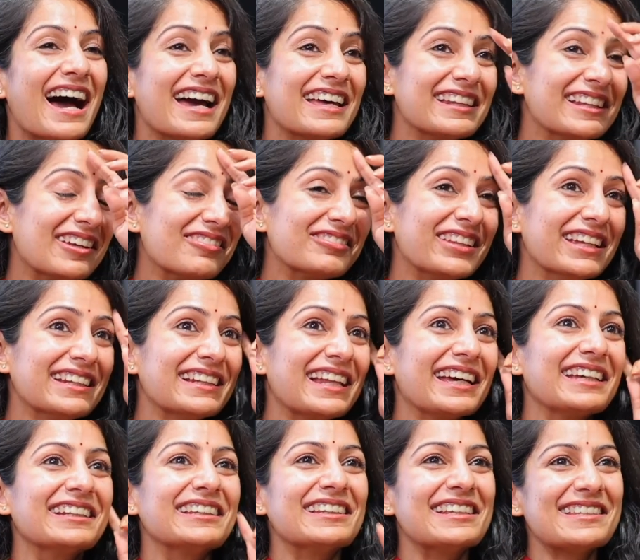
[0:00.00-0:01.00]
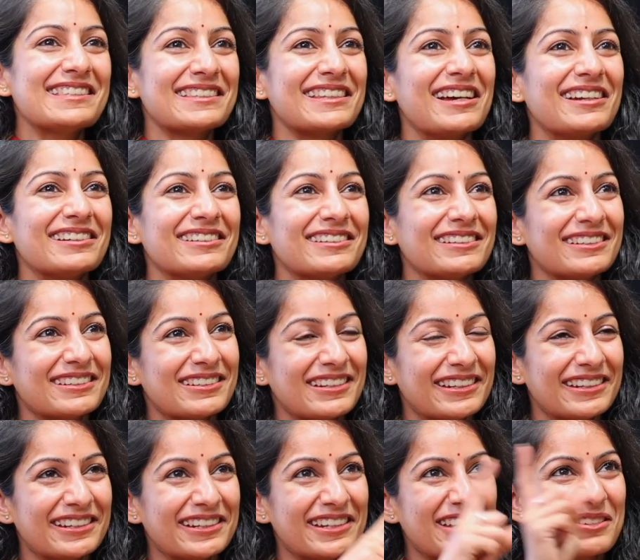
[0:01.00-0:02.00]
I love that line. They started
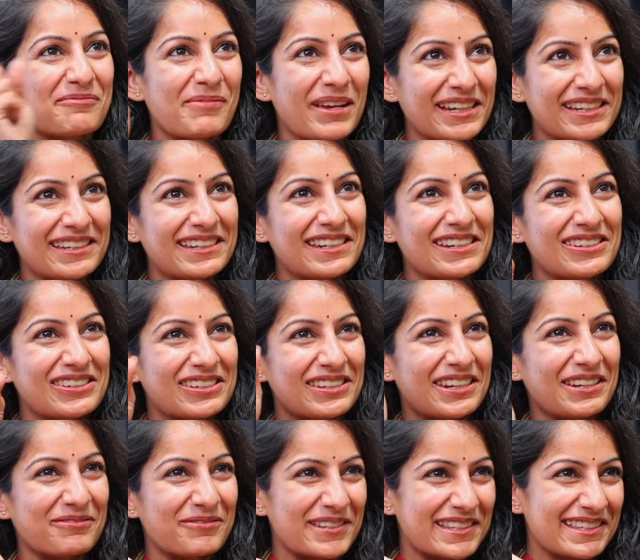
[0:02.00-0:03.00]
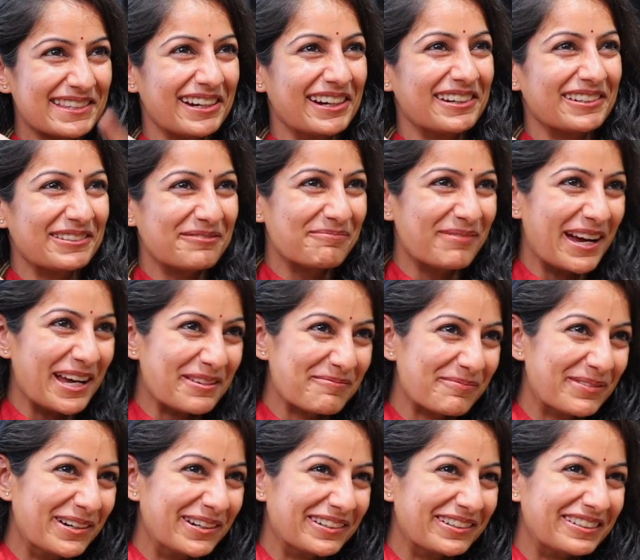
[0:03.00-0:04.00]
learning meditation, and we started
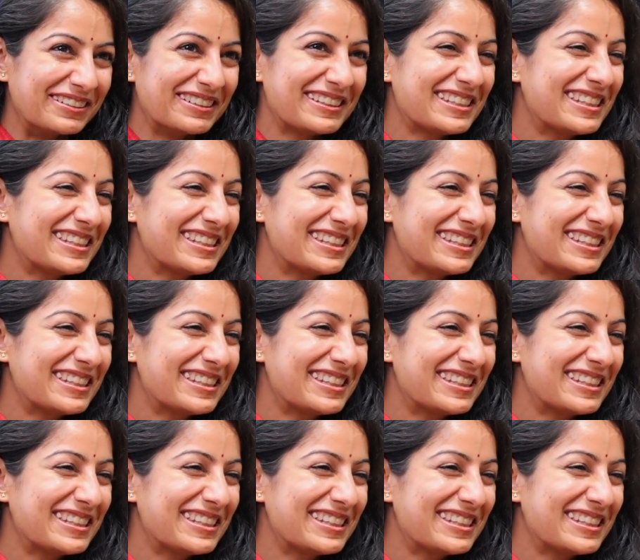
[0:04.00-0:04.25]
buying burgers.